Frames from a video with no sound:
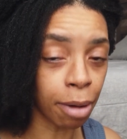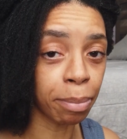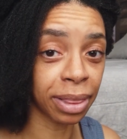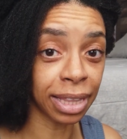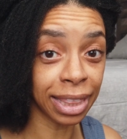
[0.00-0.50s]

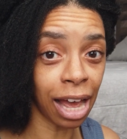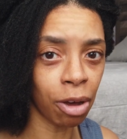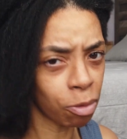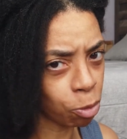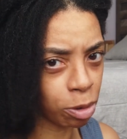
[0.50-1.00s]
But then
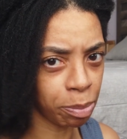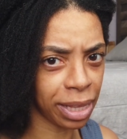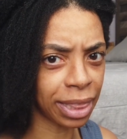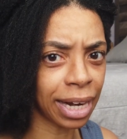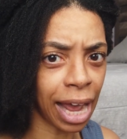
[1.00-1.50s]
that would
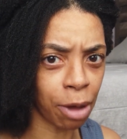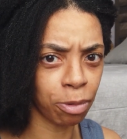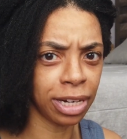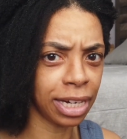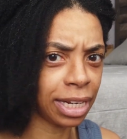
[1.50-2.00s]
mean that I
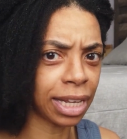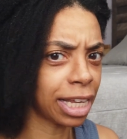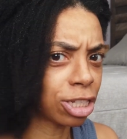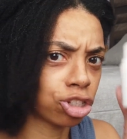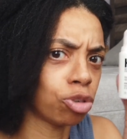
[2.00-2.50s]
would need
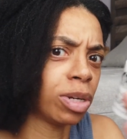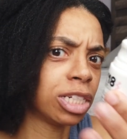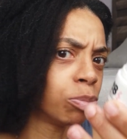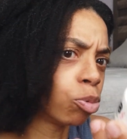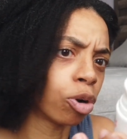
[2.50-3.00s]
like so
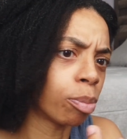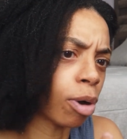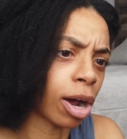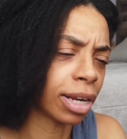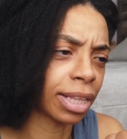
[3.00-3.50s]
much more
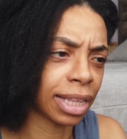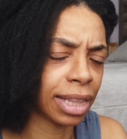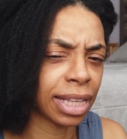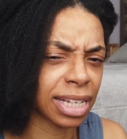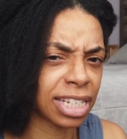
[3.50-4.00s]
product
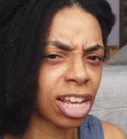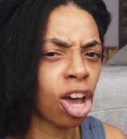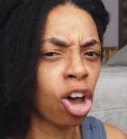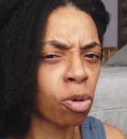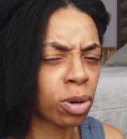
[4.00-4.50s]
than this,
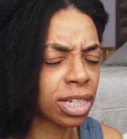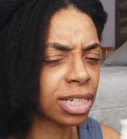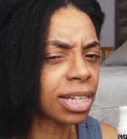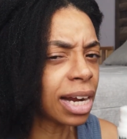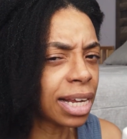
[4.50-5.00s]
which
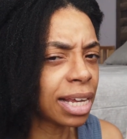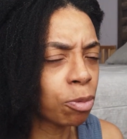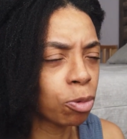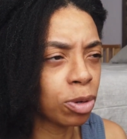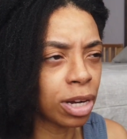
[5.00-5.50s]

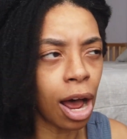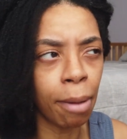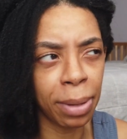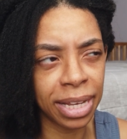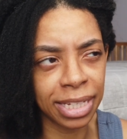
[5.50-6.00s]
would
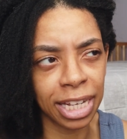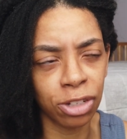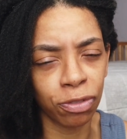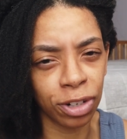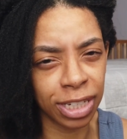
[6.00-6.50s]
not make
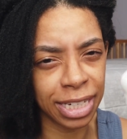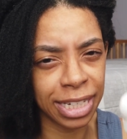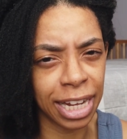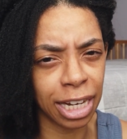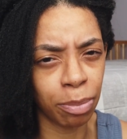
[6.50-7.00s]
sense for its
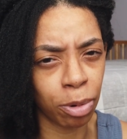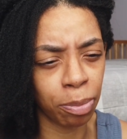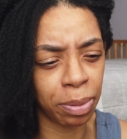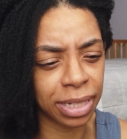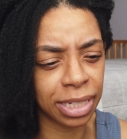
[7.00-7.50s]
intended
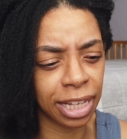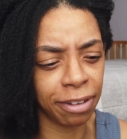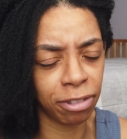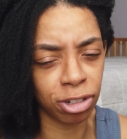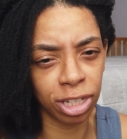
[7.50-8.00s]
purpose.
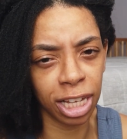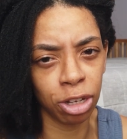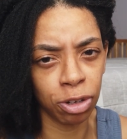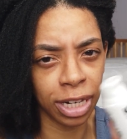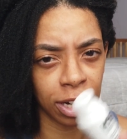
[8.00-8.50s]
If they're saying
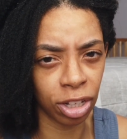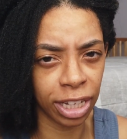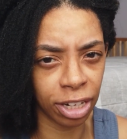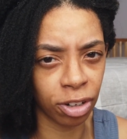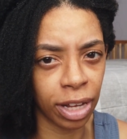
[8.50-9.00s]
you need a
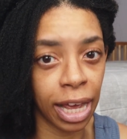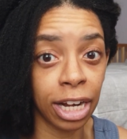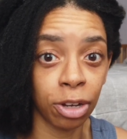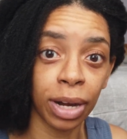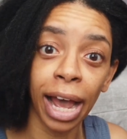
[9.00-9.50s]
little
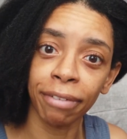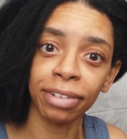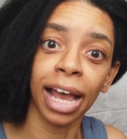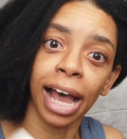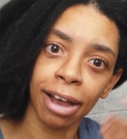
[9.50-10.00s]
and you would have
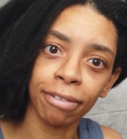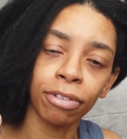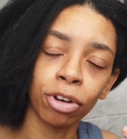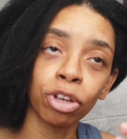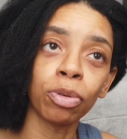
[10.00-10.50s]

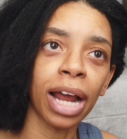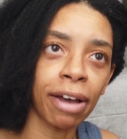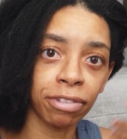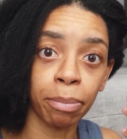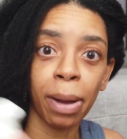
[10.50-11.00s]
to